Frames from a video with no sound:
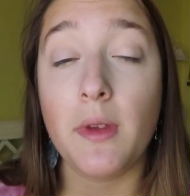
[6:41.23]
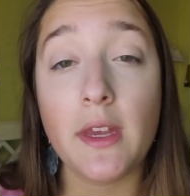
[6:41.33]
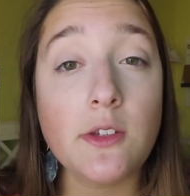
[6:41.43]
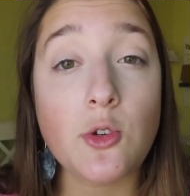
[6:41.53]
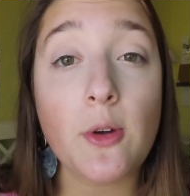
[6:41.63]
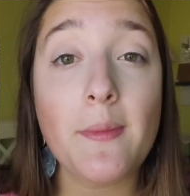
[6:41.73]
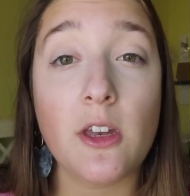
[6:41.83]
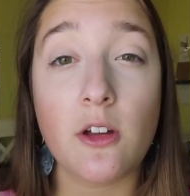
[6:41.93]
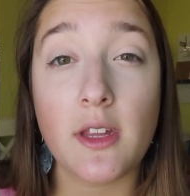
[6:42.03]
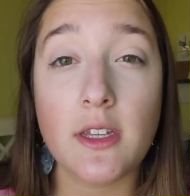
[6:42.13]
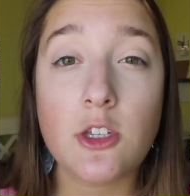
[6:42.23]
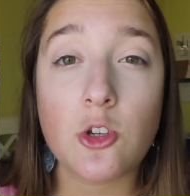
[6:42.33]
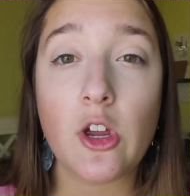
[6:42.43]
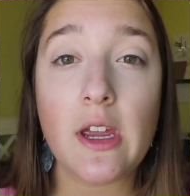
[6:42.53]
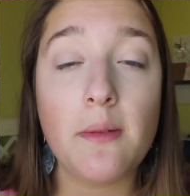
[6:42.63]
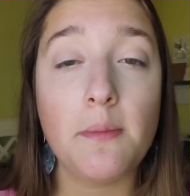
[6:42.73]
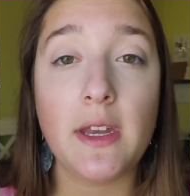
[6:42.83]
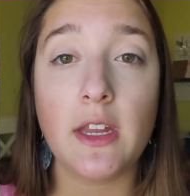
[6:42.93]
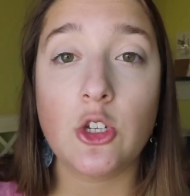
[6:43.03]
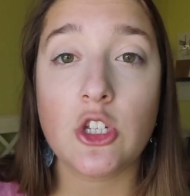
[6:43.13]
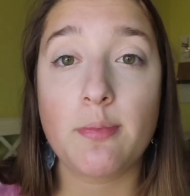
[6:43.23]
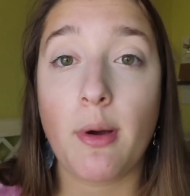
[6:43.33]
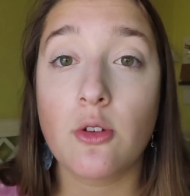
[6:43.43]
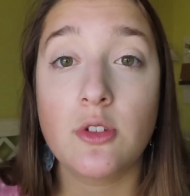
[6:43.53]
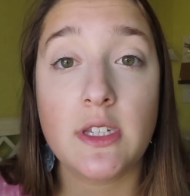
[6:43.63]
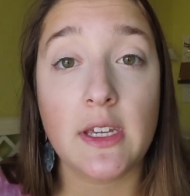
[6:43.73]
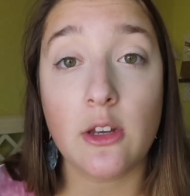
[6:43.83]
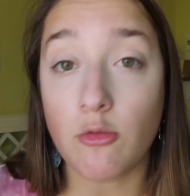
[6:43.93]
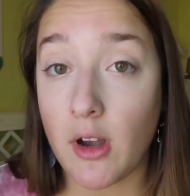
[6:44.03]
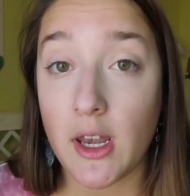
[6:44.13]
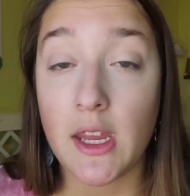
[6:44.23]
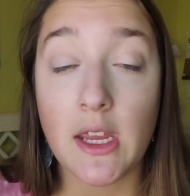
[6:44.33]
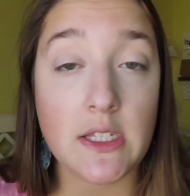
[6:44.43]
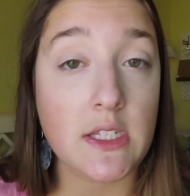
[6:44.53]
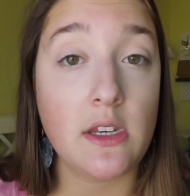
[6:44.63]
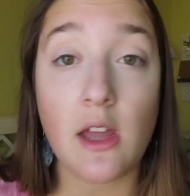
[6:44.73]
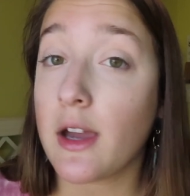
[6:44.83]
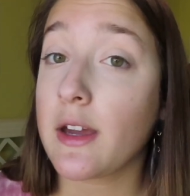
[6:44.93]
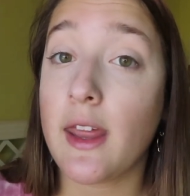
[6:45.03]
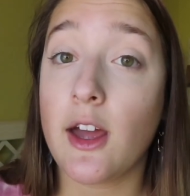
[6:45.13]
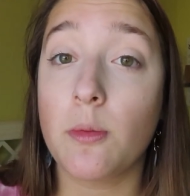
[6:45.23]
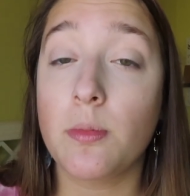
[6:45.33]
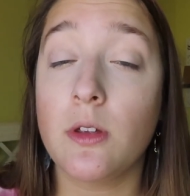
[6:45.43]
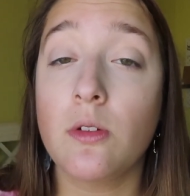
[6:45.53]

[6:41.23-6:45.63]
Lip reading: Being dormant on Instagram, meaning just posting and running, is not going to help you.